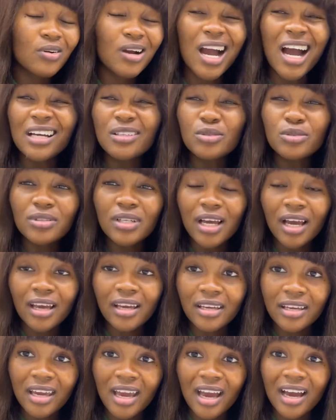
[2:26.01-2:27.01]

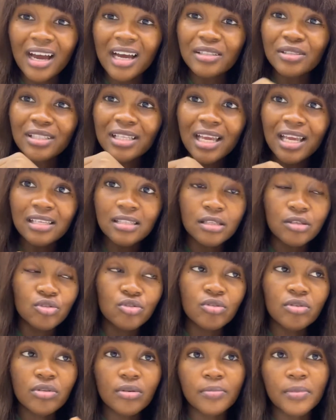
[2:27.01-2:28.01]
cannula. Yeah, cannula. You
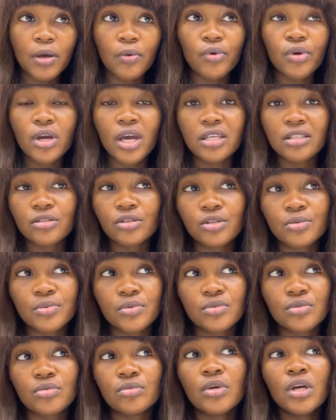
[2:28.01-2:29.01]
know, sometimes when you're in the
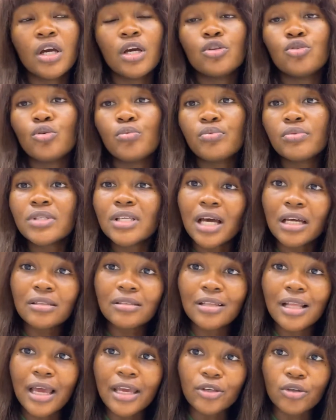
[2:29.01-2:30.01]
hospital, they put
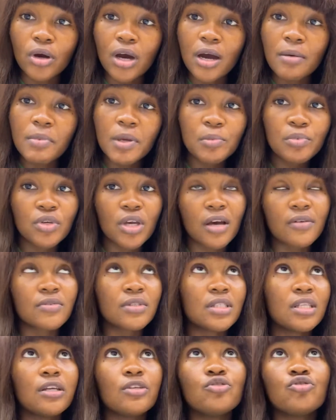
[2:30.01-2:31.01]
cannula in your hand. Maybe you have
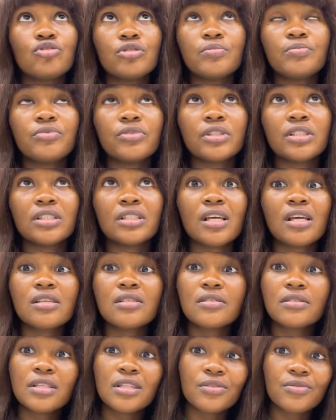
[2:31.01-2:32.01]
to take drip for the
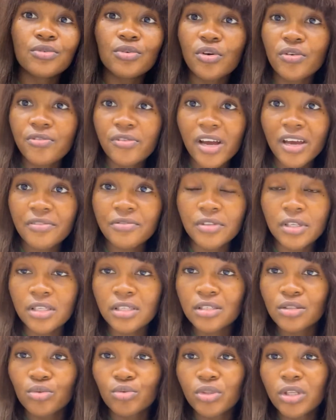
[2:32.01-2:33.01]
next 3 or 5
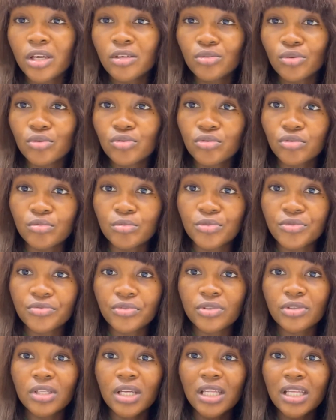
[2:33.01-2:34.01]
days. They will tell you not to remove
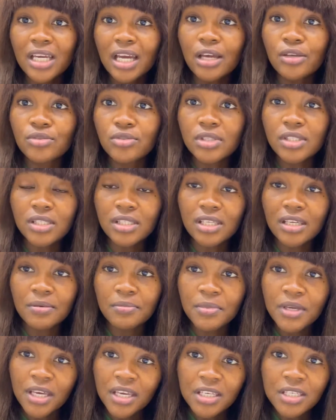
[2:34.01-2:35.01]
it so that they can use the
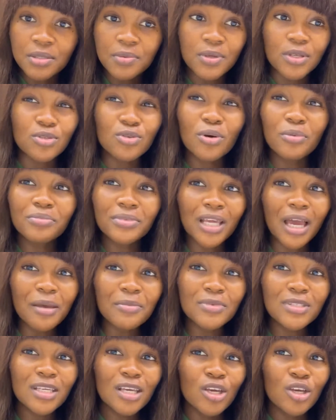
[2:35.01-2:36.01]
same space.
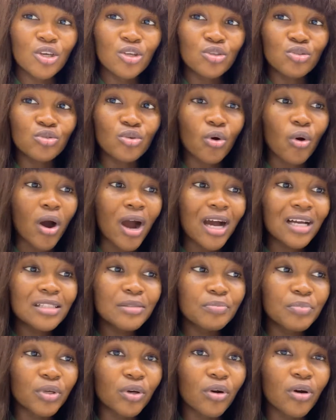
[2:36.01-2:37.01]
Sometimes your
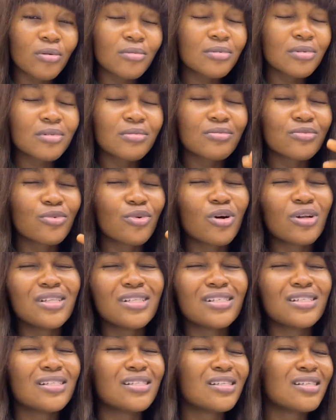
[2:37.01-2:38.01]
hand becomes, we call
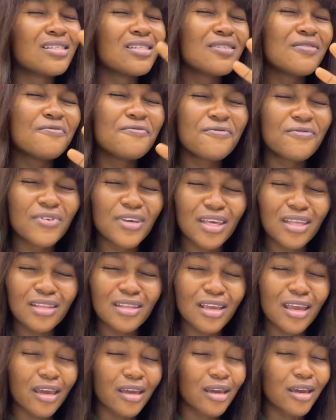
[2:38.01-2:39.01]
it, is it
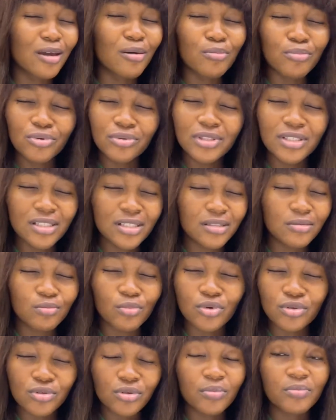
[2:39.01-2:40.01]
vein
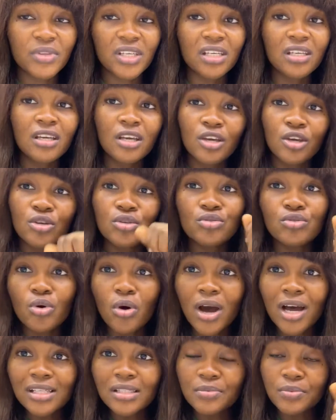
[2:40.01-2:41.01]
embolism or something?
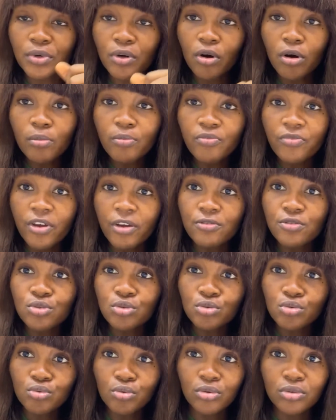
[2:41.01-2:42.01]
Your hands become very
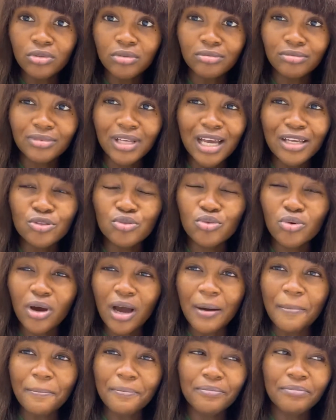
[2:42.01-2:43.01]
swollen and you
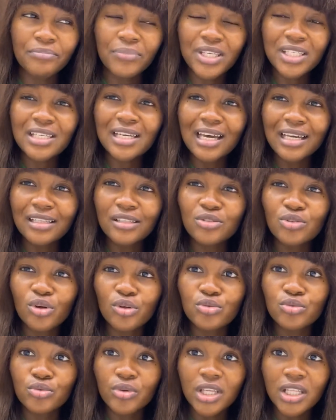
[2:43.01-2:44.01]
can basically
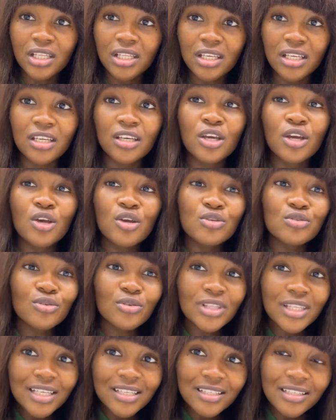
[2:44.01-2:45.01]
not do anything.
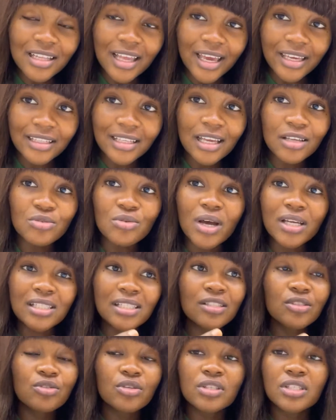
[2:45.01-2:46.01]
So things like that, you
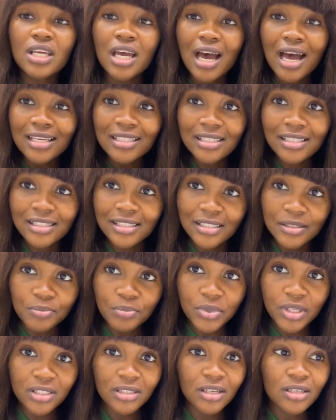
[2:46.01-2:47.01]
actually just assist the
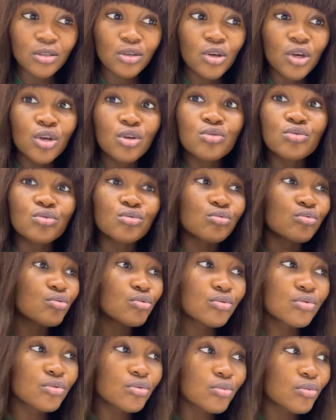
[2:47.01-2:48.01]
patient to
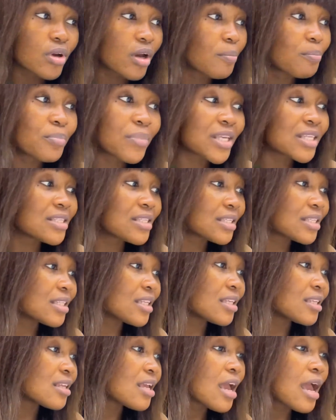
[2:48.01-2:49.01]
do a basic
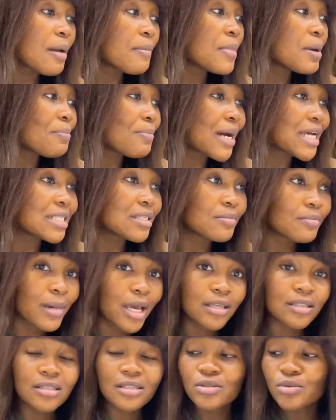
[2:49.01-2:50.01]
thing. Let me pass
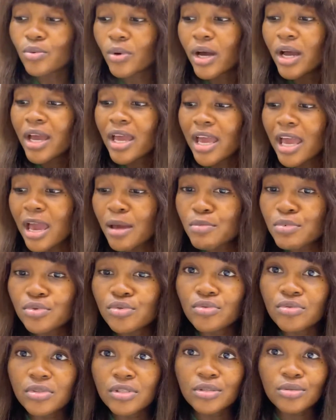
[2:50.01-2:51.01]
my this one, let me
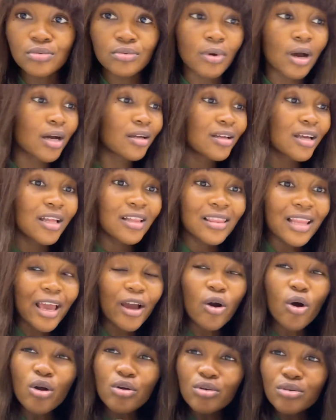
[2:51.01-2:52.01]
do this one.
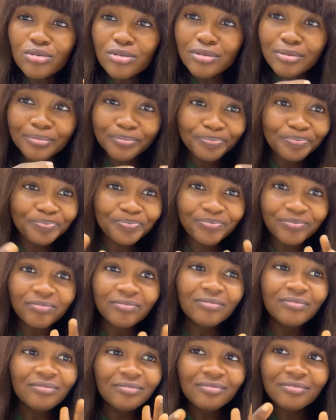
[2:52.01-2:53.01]
Like all those
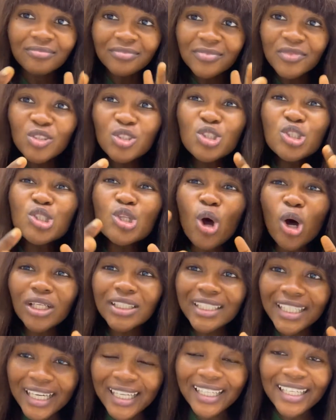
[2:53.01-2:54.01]

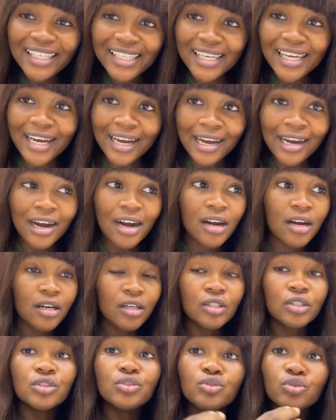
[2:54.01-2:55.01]
non-clinical,
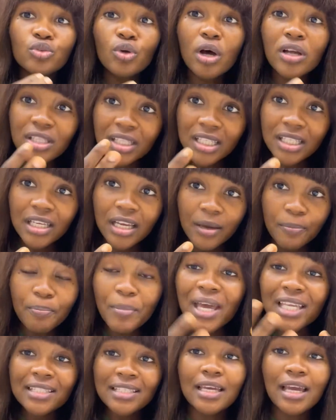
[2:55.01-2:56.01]

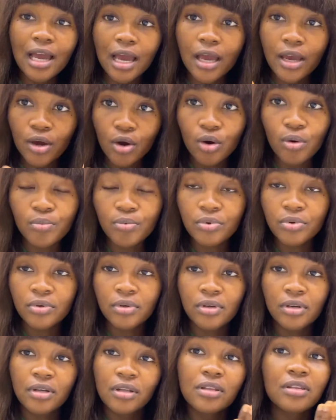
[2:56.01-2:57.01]
non-medical
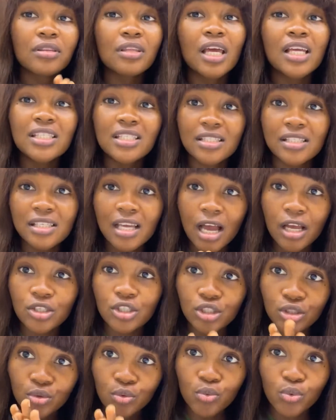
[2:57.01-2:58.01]
help. That is
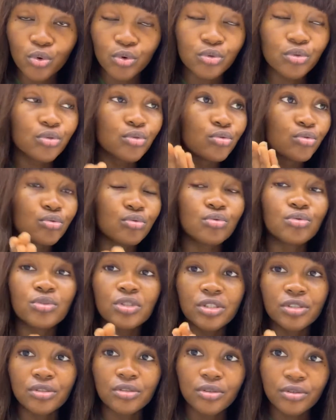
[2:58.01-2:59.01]
actually what you do
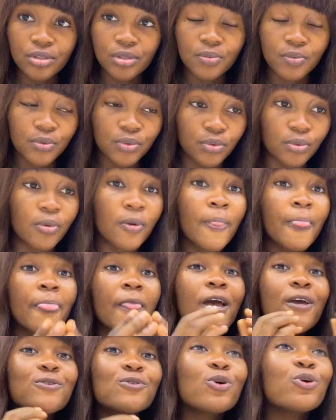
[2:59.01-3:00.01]
in the hospital.
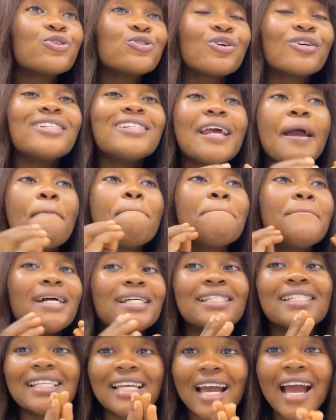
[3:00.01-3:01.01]
So the only
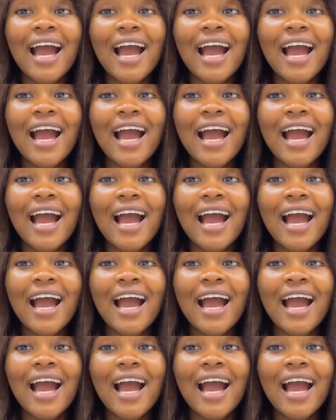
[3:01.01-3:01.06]
medical